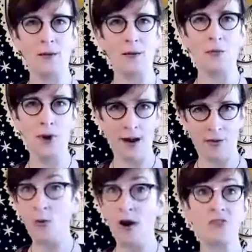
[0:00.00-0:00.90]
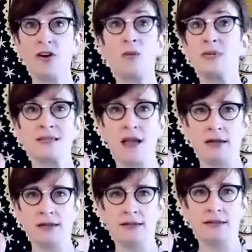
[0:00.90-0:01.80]
wherever I was stuck.
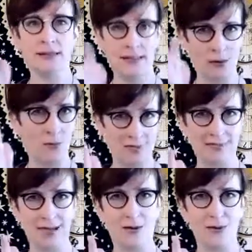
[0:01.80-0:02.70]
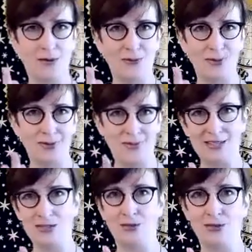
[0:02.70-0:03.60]
And I was stuck with my
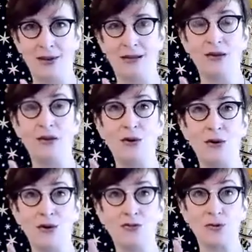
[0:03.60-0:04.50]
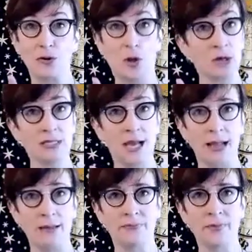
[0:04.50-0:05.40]
children for a long
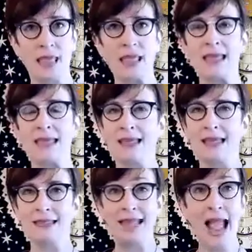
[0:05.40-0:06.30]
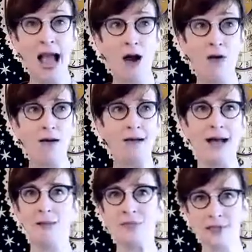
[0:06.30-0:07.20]
time. Now
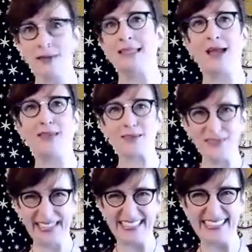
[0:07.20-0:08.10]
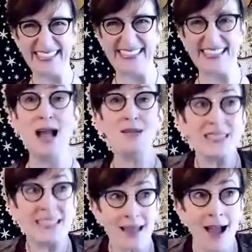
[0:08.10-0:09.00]
I'm stuck in other places. I'm
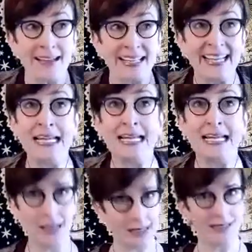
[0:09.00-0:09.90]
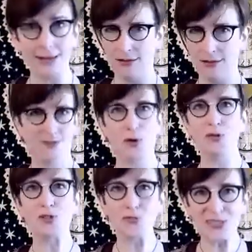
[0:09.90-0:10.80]
stuck, and
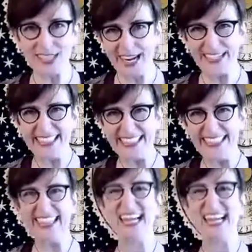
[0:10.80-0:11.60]
vulnerable share here,